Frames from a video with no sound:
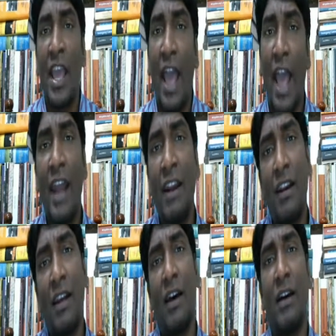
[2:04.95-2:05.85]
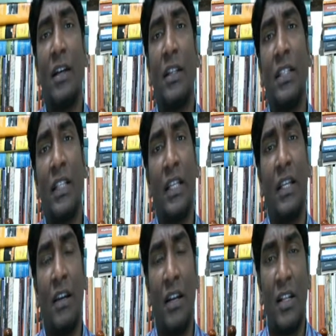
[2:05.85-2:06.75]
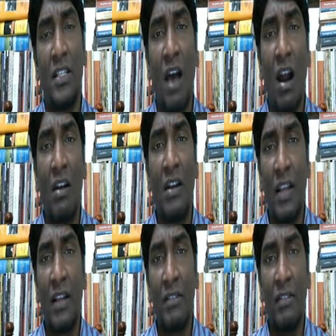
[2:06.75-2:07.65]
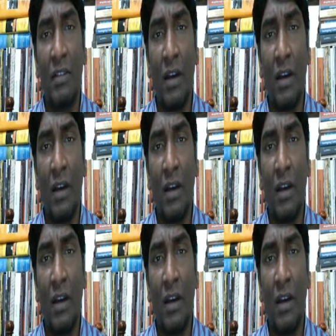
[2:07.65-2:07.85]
and the resulting